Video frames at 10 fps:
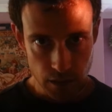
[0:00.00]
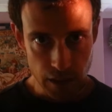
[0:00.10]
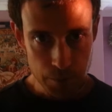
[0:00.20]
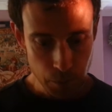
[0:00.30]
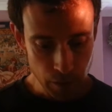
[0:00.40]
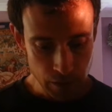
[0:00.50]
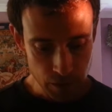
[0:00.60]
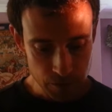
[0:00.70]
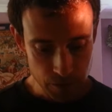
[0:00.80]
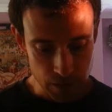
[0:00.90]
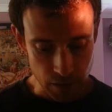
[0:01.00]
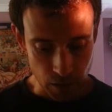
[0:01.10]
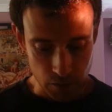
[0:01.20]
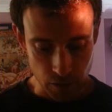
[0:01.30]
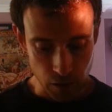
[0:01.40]
In previous
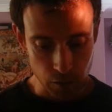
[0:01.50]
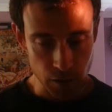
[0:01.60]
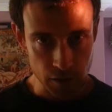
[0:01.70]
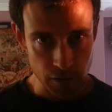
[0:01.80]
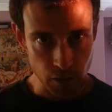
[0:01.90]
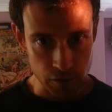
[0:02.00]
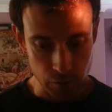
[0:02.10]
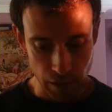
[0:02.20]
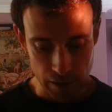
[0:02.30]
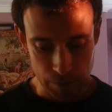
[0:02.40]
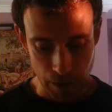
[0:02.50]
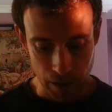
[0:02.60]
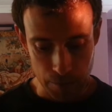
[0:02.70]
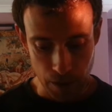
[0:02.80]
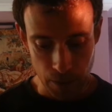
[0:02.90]
videos, I criticised ranked
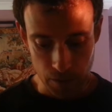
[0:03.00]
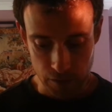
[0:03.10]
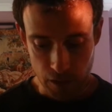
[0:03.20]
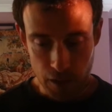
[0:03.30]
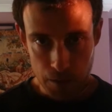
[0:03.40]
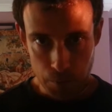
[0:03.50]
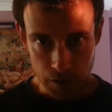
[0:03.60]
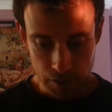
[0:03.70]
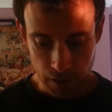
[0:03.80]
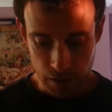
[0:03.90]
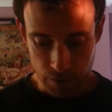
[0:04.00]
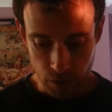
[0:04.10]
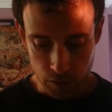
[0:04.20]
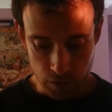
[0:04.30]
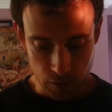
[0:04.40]
ballot methods by saying that
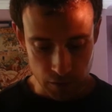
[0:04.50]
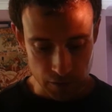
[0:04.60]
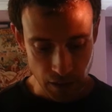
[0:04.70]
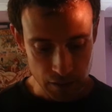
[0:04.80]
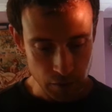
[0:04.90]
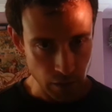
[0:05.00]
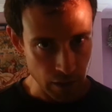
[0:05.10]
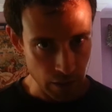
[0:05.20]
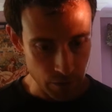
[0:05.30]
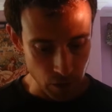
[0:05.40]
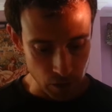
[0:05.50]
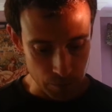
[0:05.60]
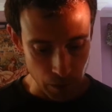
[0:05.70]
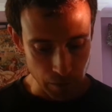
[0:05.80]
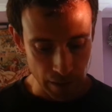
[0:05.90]
voters could exaggerate their vote
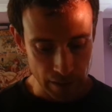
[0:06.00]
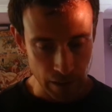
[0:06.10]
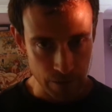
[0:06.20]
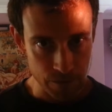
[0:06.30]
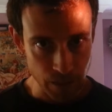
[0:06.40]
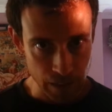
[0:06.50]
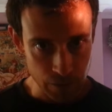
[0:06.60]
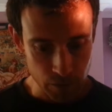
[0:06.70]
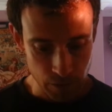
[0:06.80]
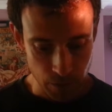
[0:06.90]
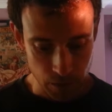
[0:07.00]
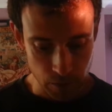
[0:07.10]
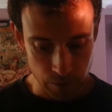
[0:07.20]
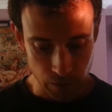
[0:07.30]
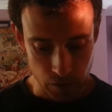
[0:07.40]
by ranking their favourite of the
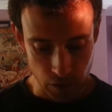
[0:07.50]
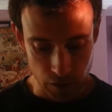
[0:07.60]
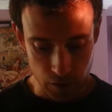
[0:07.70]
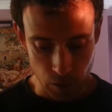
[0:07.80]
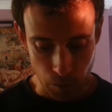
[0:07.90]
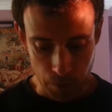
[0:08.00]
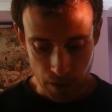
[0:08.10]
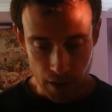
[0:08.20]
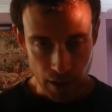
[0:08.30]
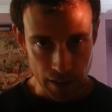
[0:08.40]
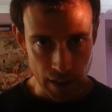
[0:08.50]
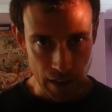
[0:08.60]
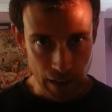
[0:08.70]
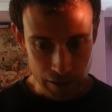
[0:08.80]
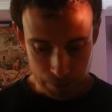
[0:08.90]
2 frontrunners top and their
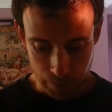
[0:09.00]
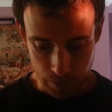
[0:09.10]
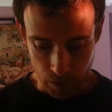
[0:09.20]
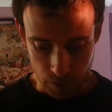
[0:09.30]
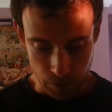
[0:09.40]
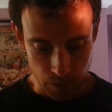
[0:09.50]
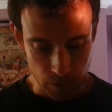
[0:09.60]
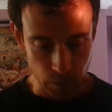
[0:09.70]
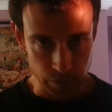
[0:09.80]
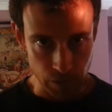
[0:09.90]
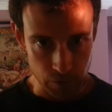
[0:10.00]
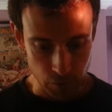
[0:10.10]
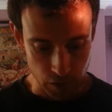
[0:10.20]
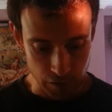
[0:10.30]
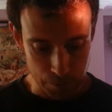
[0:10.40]
less preferred of the 2
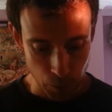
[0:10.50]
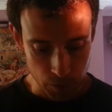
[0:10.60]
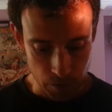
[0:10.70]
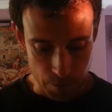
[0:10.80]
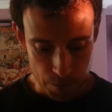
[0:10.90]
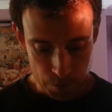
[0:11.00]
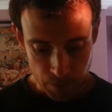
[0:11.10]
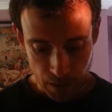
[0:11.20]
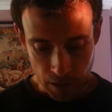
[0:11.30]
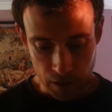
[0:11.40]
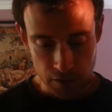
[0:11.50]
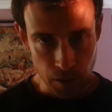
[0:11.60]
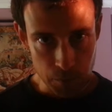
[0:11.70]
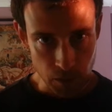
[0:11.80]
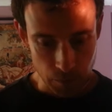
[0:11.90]
frontrunners bottom, and that
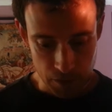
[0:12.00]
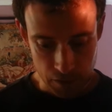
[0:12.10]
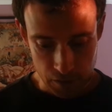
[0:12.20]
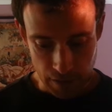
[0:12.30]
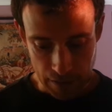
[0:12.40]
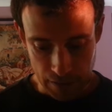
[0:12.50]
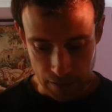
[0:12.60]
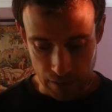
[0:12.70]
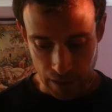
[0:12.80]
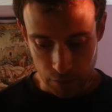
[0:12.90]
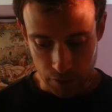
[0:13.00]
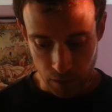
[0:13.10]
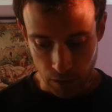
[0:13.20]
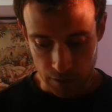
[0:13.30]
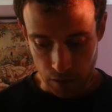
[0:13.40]
sometimes this could let in an
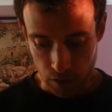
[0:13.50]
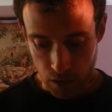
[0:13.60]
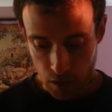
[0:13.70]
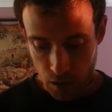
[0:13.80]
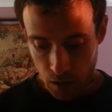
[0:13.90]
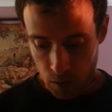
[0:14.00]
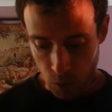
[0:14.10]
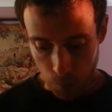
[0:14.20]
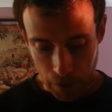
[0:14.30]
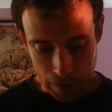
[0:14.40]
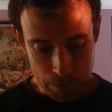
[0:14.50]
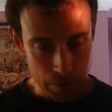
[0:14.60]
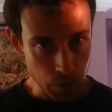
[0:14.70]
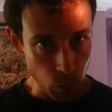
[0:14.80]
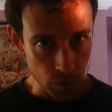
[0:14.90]
outsider who not many
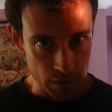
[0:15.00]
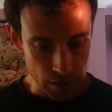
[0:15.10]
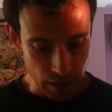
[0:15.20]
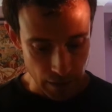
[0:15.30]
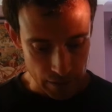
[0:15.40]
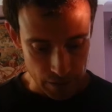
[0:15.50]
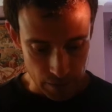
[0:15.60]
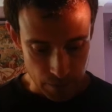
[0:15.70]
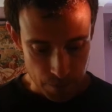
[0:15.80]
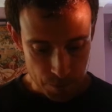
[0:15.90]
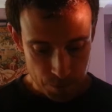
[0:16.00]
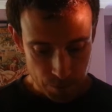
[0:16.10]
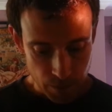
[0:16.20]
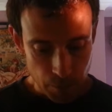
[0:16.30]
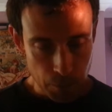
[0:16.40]
people wanted elected.
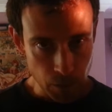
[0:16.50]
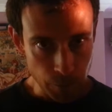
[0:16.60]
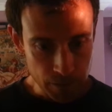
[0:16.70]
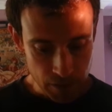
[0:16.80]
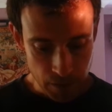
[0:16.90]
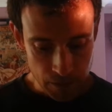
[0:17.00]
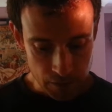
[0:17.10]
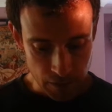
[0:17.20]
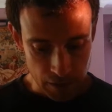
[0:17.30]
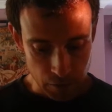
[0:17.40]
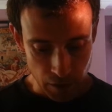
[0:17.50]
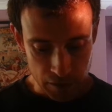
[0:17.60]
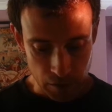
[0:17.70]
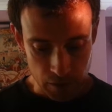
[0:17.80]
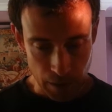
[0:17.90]
But obviously this
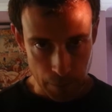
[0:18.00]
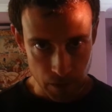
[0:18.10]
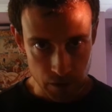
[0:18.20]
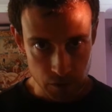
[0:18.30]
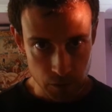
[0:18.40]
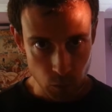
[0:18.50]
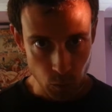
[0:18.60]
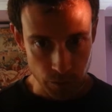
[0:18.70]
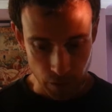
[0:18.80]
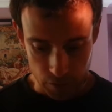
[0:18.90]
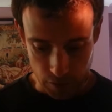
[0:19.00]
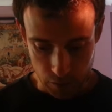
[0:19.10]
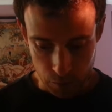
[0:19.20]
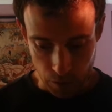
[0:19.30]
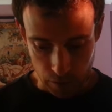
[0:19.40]
exaggeration could happen under score voting
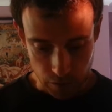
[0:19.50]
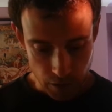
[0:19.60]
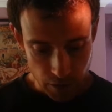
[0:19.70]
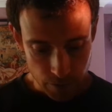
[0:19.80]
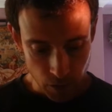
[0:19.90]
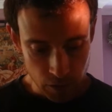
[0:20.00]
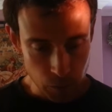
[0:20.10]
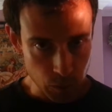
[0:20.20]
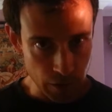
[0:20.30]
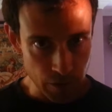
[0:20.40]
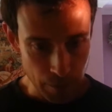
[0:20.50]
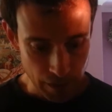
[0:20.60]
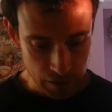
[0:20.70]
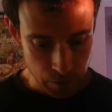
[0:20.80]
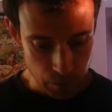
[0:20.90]
as well. Voters would give a
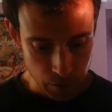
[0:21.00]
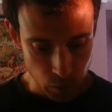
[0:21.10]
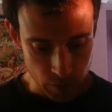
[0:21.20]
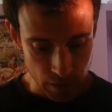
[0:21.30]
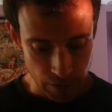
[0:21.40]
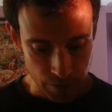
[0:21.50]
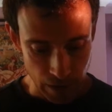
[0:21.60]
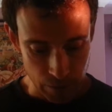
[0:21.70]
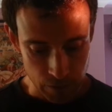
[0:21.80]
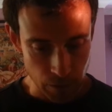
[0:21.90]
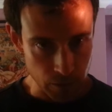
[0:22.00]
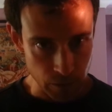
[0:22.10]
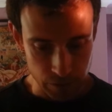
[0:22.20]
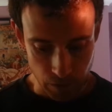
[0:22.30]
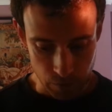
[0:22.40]
maximum score to their favourite of the
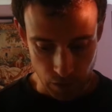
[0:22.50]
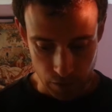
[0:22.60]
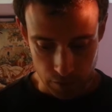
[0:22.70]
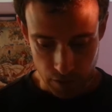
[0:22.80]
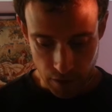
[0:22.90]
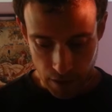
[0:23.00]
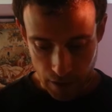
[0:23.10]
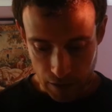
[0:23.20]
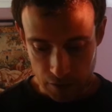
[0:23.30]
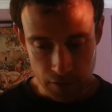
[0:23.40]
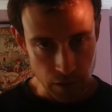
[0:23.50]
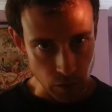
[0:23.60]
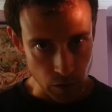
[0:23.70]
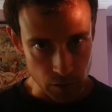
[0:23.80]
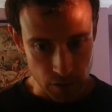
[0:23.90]
2 frontrunners and
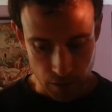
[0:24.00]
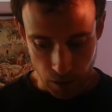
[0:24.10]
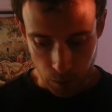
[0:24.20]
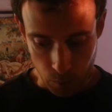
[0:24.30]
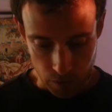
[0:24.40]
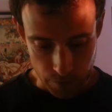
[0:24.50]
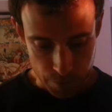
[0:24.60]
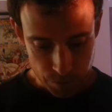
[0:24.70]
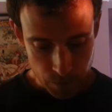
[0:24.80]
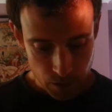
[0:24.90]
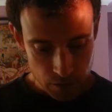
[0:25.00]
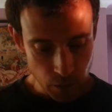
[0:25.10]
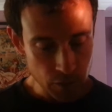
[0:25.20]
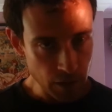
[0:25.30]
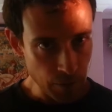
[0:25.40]
0 to the other one,
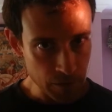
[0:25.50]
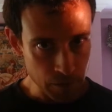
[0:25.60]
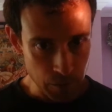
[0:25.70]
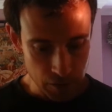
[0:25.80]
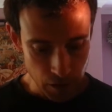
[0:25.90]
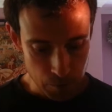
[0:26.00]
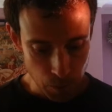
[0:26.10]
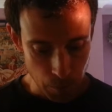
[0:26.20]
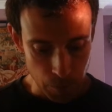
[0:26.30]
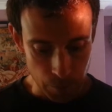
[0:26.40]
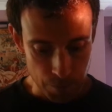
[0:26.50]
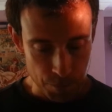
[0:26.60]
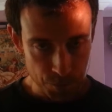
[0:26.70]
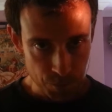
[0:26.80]
so it suffers from the same problem.